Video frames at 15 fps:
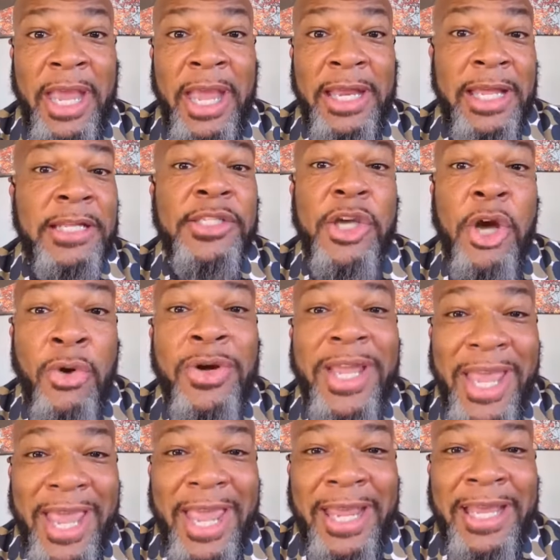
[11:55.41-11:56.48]
it's
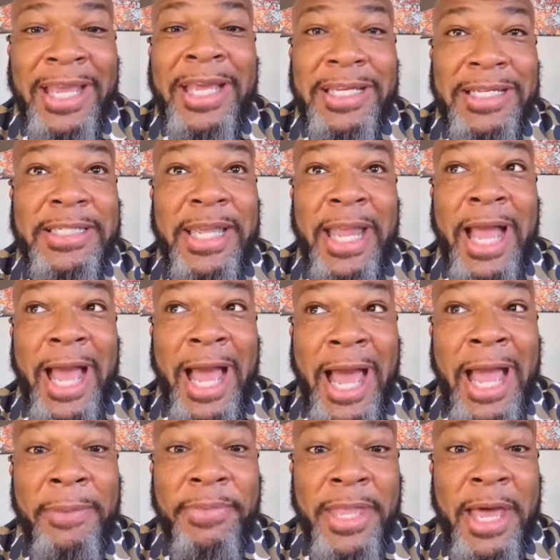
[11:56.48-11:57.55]
okay to say,
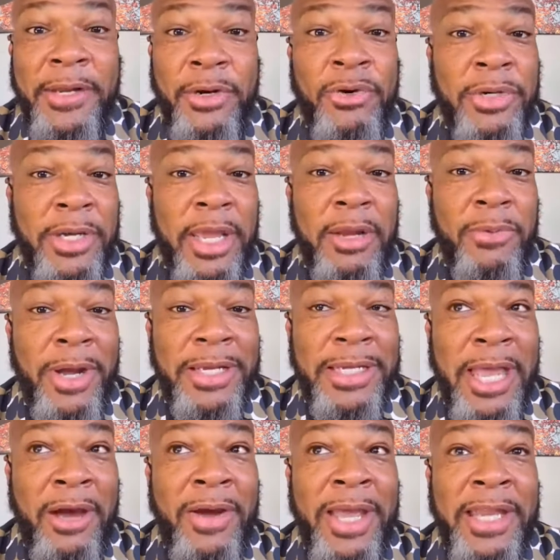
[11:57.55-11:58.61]
I'm not okay right
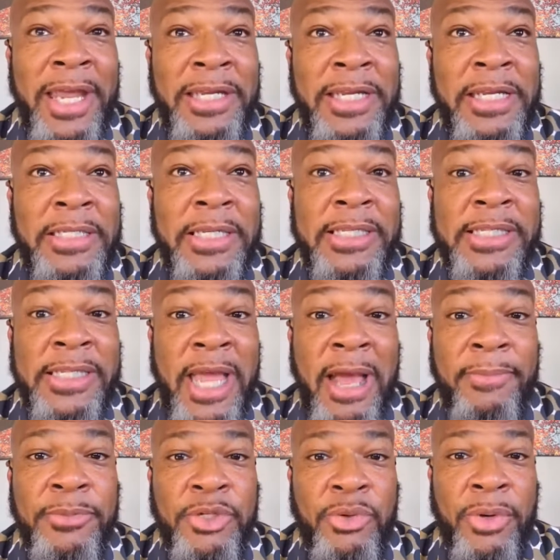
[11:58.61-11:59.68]
now and I need to
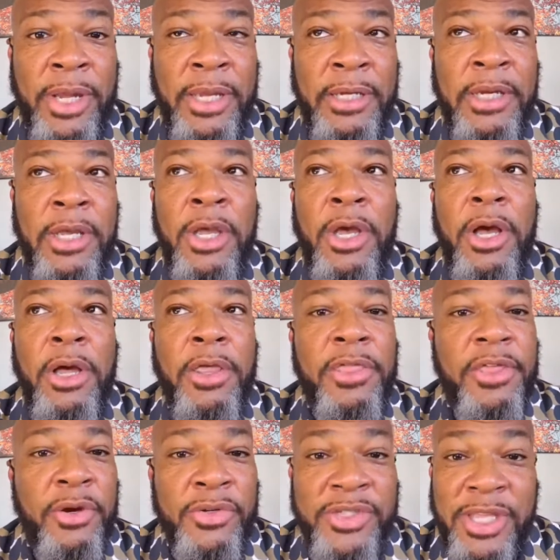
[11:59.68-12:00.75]
stop doing those